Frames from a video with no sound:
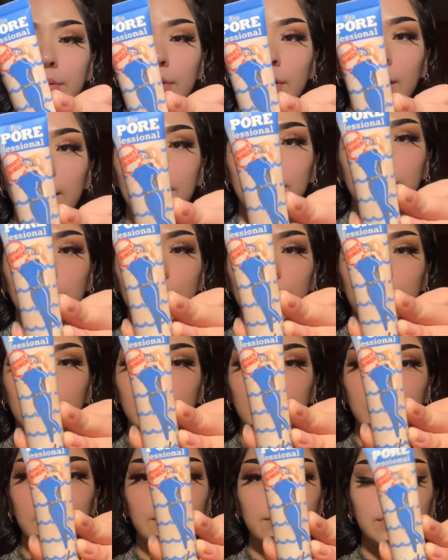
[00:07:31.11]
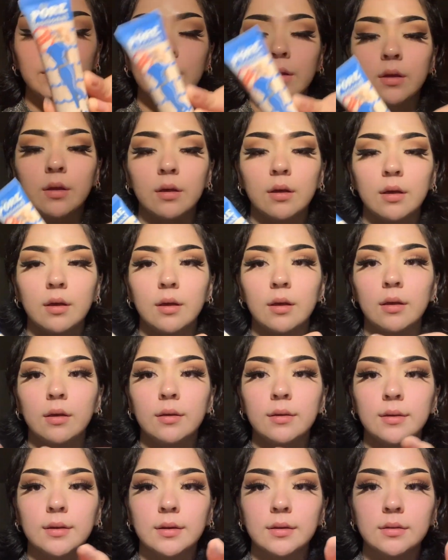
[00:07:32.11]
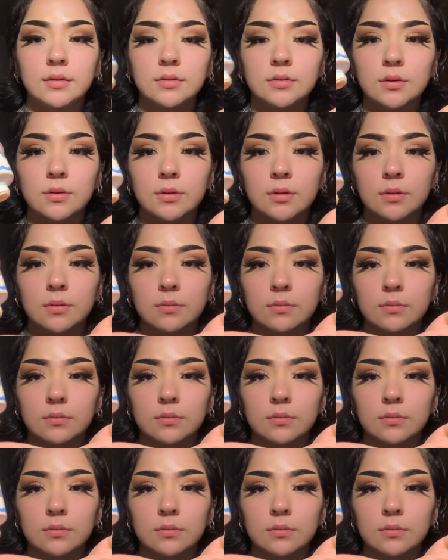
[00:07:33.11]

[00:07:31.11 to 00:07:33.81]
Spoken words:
Primer. And what did